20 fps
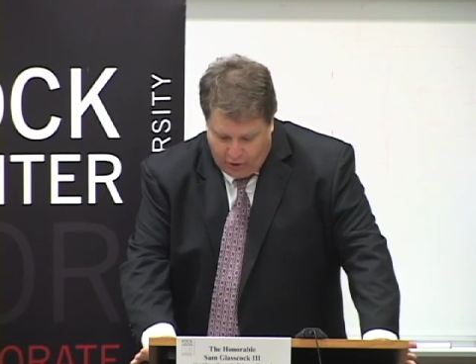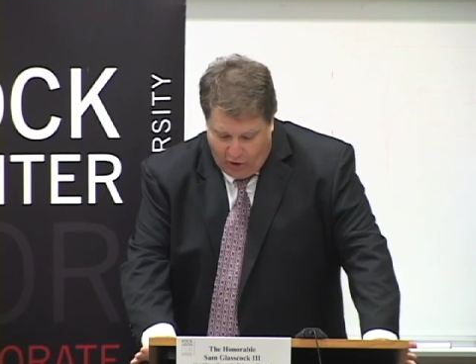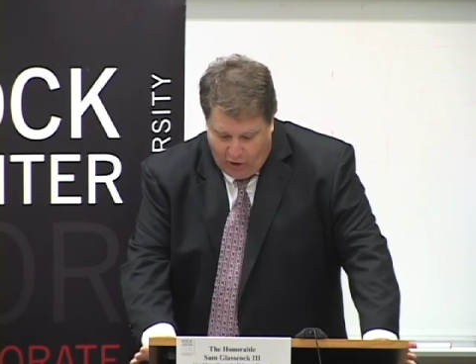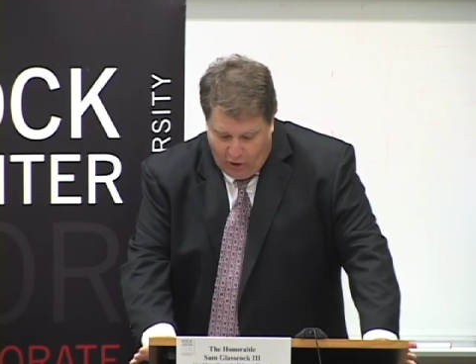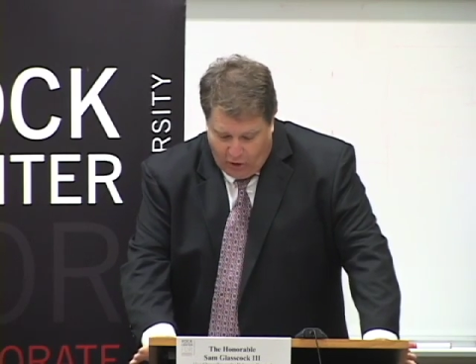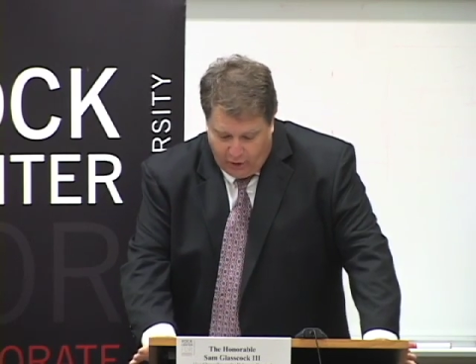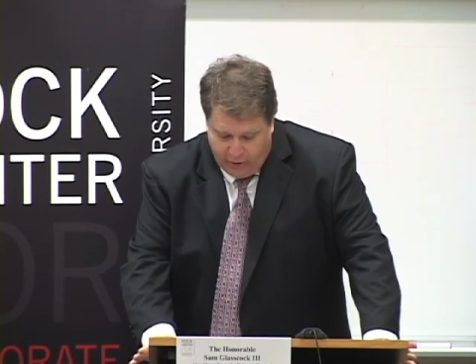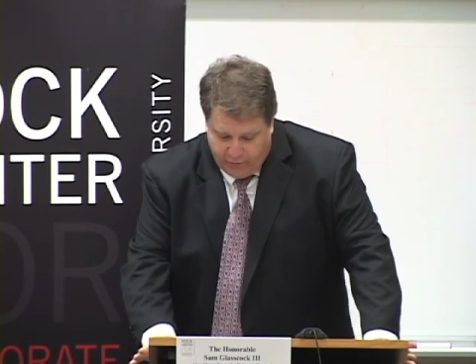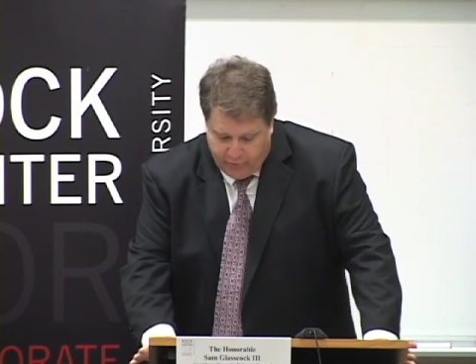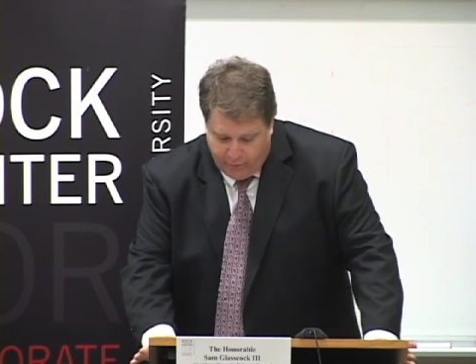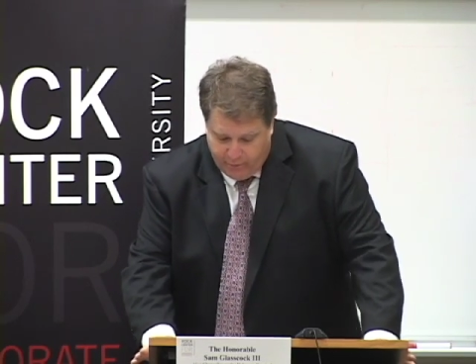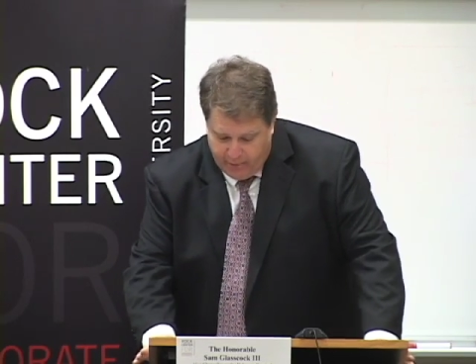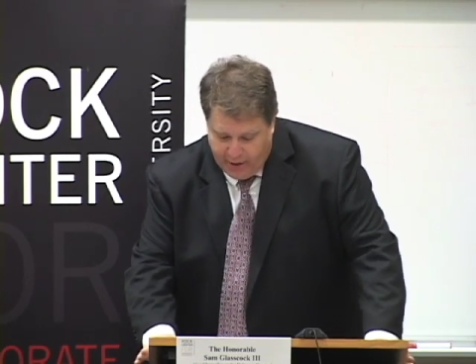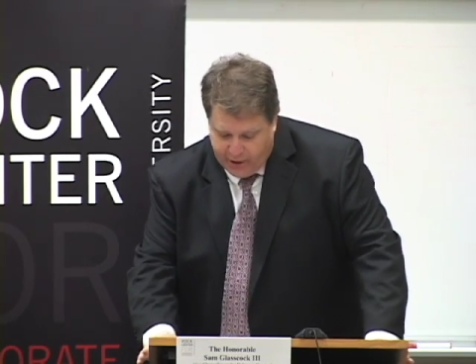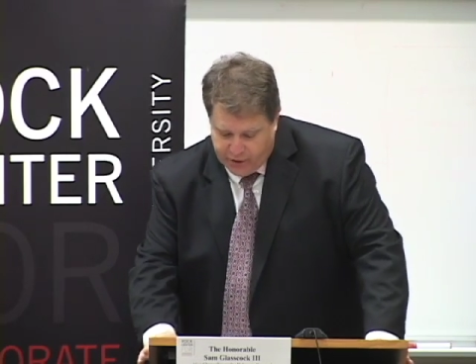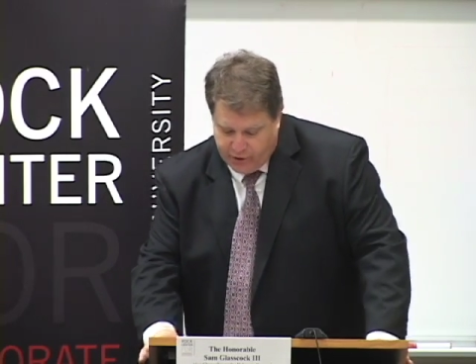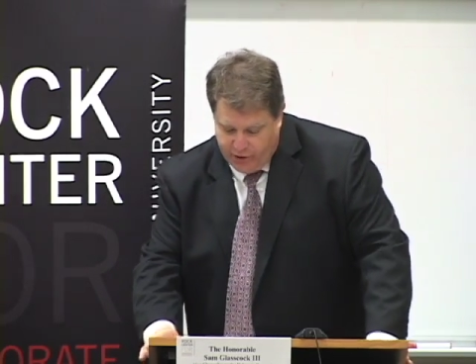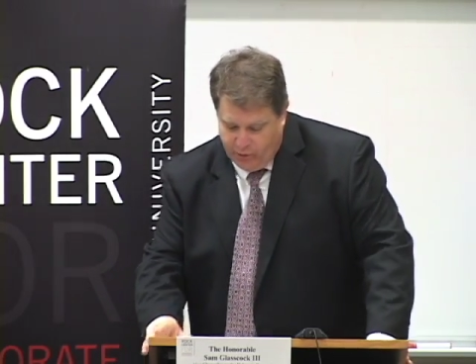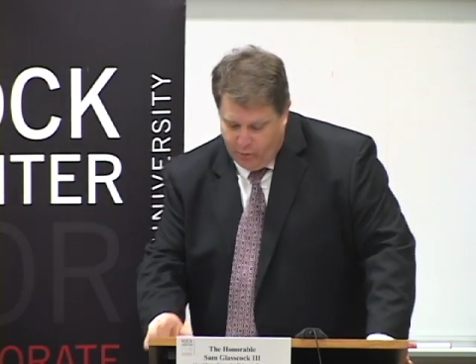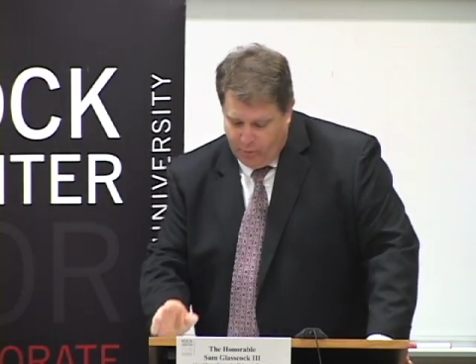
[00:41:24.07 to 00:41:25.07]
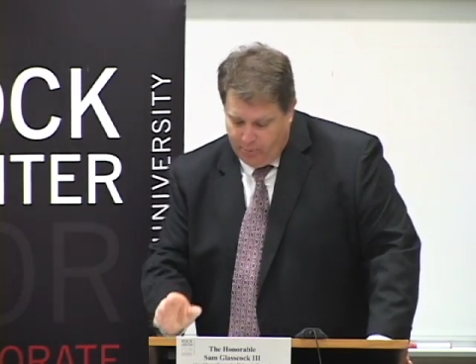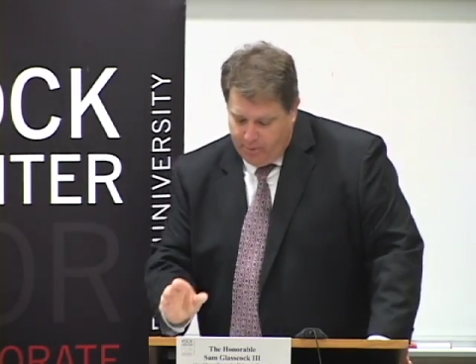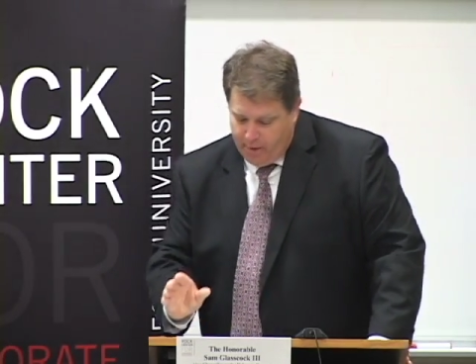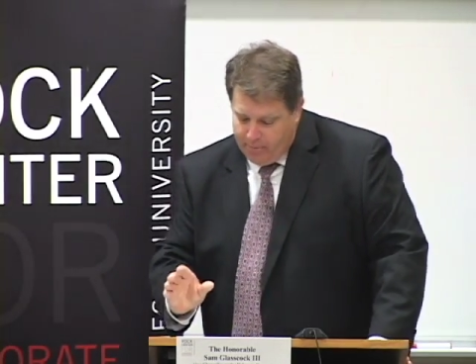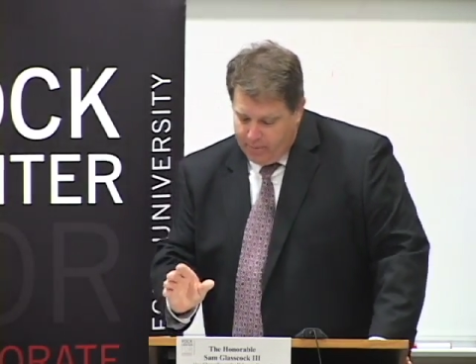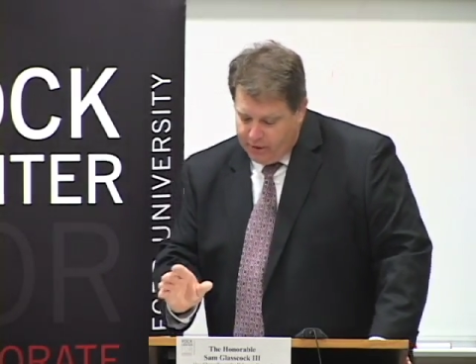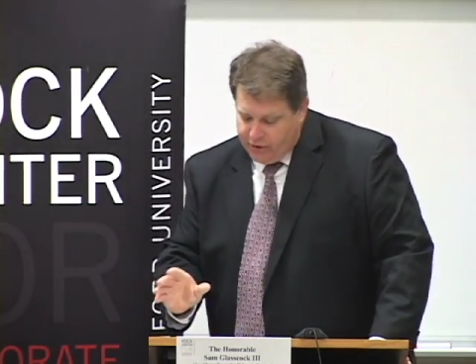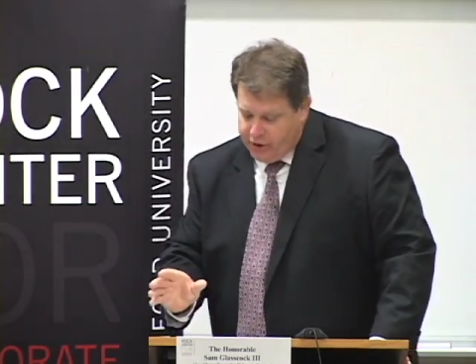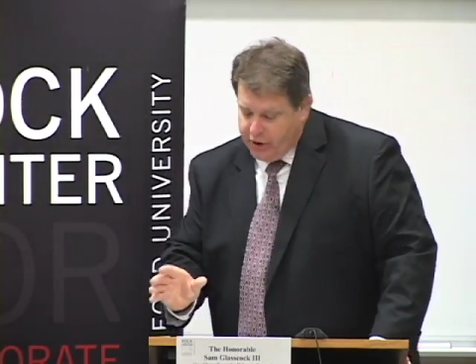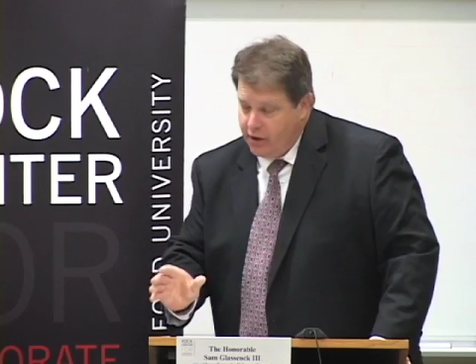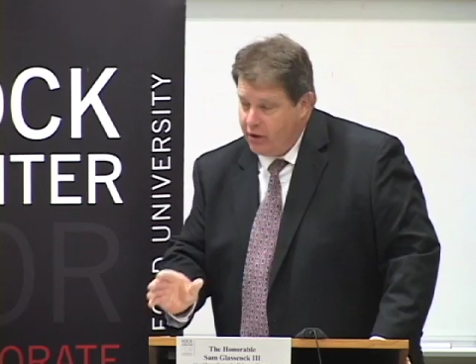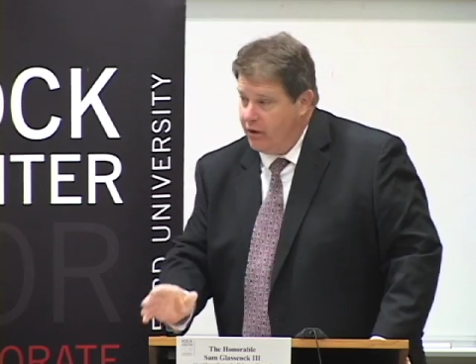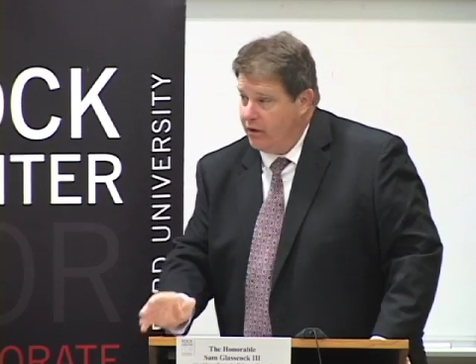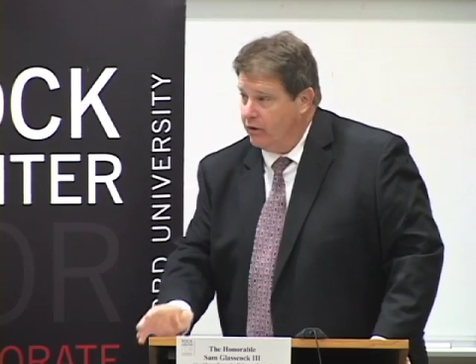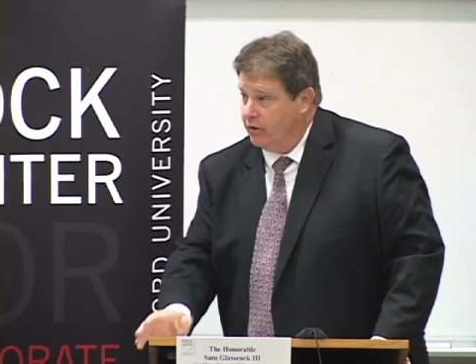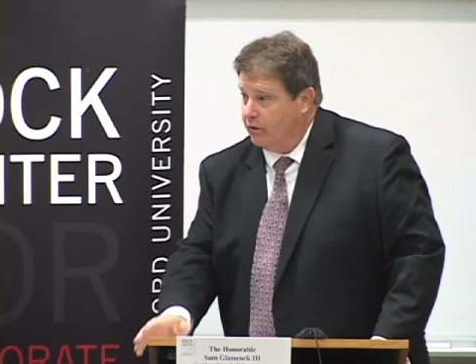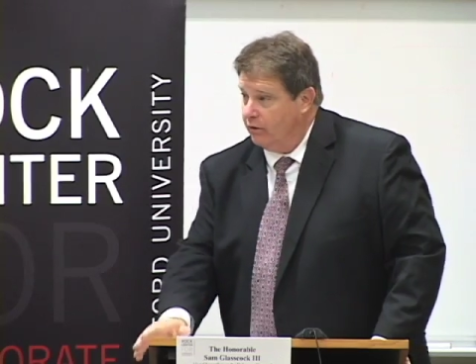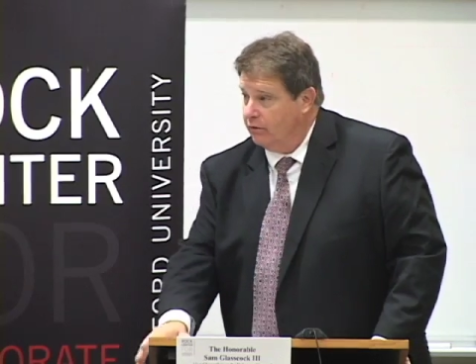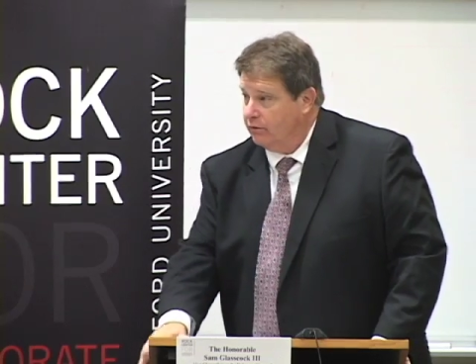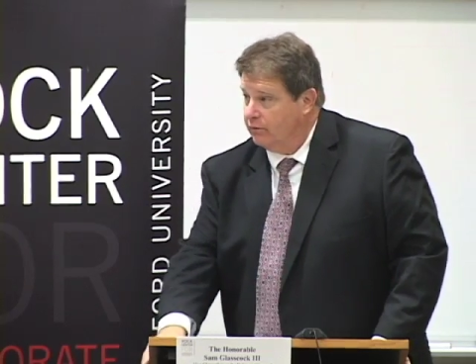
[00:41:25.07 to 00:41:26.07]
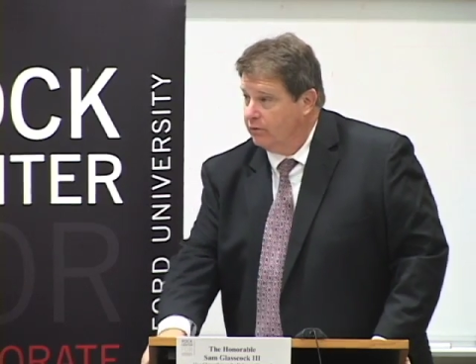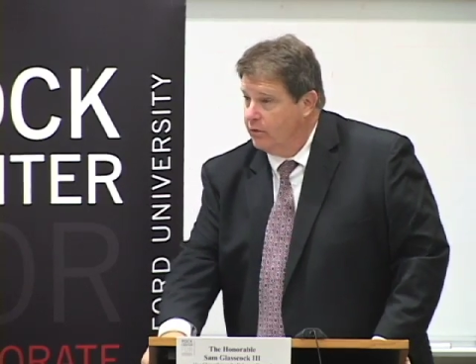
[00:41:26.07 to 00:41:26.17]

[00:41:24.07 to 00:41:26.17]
all information that would be material